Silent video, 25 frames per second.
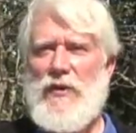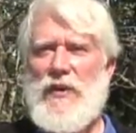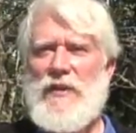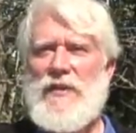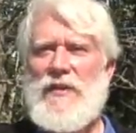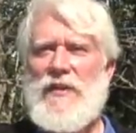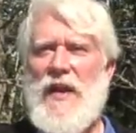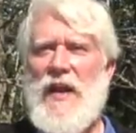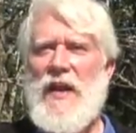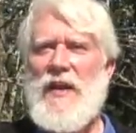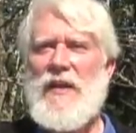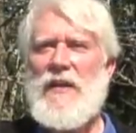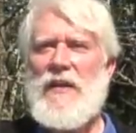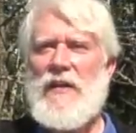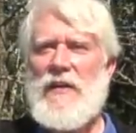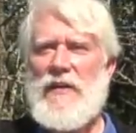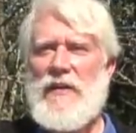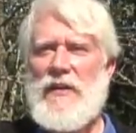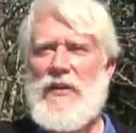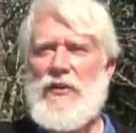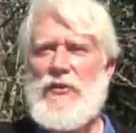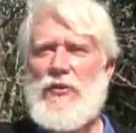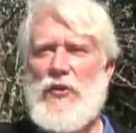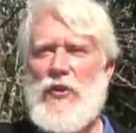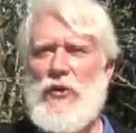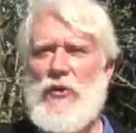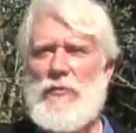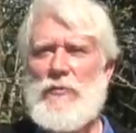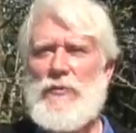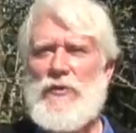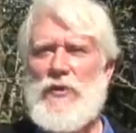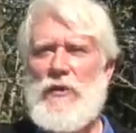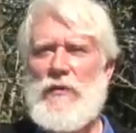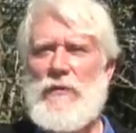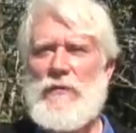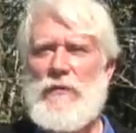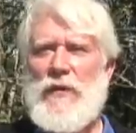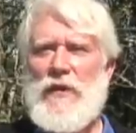the data in terms
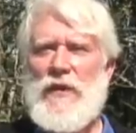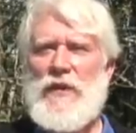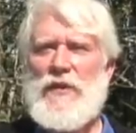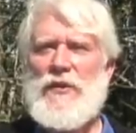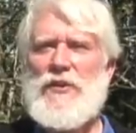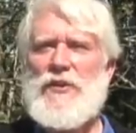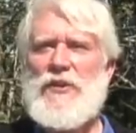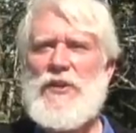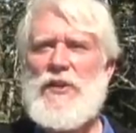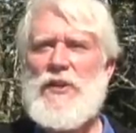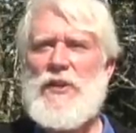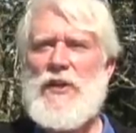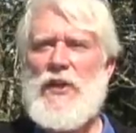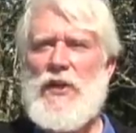of see,